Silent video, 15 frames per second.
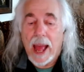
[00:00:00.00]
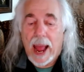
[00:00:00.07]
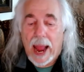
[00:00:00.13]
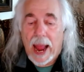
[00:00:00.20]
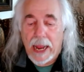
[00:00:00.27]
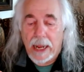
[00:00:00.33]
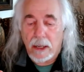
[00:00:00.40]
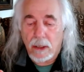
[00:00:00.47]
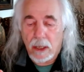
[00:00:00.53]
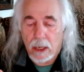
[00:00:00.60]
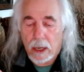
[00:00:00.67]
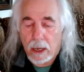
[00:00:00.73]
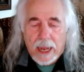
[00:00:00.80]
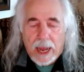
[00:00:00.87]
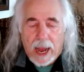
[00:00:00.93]
And
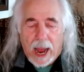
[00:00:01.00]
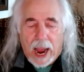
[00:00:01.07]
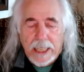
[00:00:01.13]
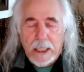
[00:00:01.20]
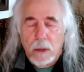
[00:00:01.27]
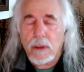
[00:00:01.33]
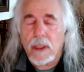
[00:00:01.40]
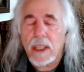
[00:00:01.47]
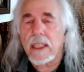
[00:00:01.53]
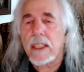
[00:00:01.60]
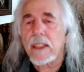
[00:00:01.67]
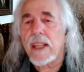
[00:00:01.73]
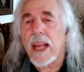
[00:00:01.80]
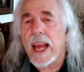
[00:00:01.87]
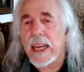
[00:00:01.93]
I don't think
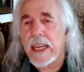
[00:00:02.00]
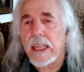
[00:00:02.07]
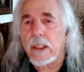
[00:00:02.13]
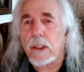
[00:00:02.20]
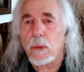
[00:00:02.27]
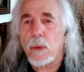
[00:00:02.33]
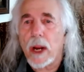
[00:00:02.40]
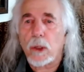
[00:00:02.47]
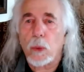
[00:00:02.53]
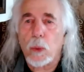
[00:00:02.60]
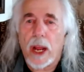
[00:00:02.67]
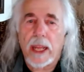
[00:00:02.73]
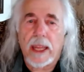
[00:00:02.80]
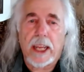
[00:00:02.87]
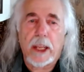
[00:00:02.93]
there's any direct
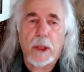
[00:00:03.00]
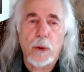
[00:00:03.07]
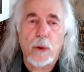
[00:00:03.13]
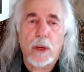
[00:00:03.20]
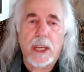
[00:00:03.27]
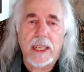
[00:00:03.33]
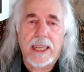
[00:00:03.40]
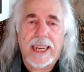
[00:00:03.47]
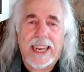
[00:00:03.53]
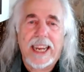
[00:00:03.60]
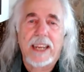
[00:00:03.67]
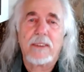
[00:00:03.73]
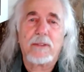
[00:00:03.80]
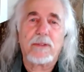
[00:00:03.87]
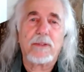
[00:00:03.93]
way that you can
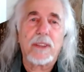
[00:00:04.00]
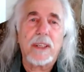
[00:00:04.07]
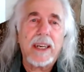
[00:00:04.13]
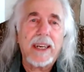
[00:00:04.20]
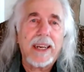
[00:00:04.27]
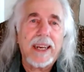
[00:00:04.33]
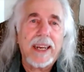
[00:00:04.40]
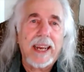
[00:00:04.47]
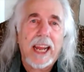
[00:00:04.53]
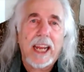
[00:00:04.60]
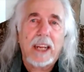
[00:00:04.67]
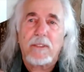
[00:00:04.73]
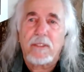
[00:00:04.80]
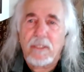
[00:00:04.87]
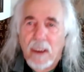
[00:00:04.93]
give
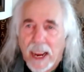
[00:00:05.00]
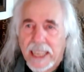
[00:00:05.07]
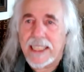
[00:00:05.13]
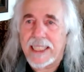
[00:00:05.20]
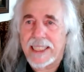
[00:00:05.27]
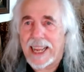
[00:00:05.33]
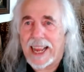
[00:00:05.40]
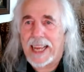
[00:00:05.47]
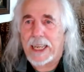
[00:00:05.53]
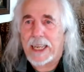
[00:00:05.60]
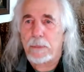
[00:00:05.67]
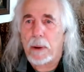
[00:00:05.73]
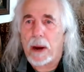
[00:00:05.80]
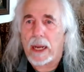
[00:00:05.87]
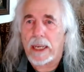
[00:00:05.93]
advice to
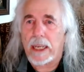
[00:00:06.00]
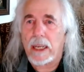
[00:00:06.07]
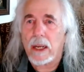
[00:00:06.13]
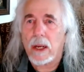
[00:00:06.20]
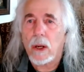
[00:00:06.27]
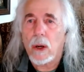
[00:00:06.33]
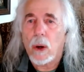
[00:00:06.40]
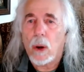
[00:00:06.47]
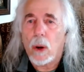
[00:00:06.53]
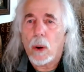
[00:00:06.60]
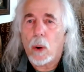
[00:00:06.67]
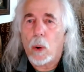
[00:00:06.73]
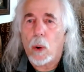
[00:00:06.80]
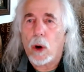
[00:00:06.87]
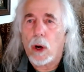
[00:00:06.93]
anybody
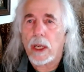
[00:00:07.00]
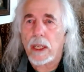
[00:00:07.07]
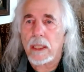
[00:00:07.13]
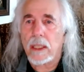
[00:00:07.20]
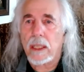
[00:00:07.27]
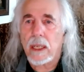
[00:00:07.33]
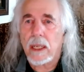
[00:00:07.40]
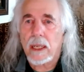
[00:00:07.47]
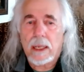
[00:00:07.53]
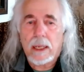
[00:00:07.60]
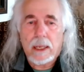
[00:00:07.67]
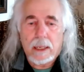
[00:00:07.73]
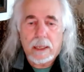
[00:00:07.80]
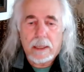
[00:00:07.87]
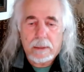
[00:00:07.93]
on
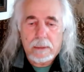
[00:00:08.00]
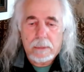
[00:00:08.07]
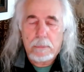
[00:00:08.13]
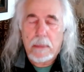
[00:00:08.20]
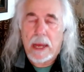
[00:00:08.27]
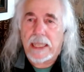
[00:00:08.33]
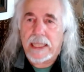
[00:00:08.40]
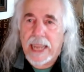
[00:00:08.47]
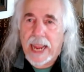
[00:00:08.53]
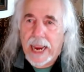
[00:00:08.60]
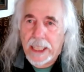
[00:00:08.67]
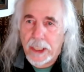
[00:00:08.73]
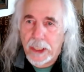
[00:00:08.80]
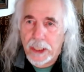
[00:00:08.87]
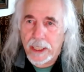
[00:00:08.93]

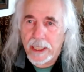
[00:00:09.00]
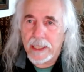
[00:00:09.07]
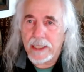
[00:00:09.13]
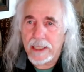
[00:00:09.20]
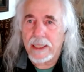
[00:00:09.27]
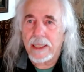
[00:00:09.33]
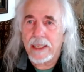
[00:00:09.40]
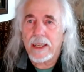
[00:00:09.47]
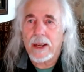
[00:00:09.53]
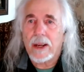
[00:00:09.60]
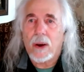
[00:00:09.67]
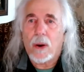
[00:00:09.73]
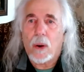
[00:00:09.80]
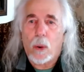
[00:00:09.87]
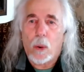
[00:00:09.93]
meditation,
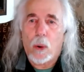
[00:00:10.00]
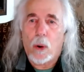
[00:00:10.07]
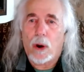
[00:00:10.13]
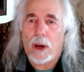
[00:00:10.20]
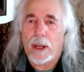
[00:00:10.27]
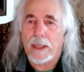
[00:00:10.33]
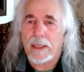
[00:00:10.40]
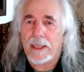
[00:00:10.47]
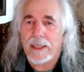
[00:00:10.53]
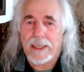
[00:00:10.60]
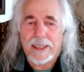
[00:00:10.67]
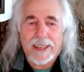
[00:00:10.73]
on,